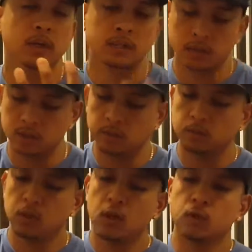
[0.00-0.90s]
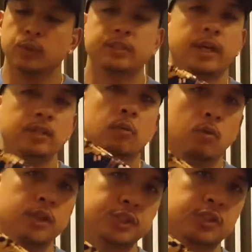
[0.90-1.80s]
it doesn't retain the
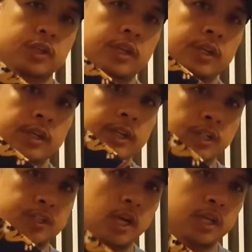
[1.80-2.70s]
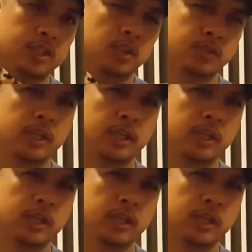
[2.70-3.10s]
moisture in the sock itself.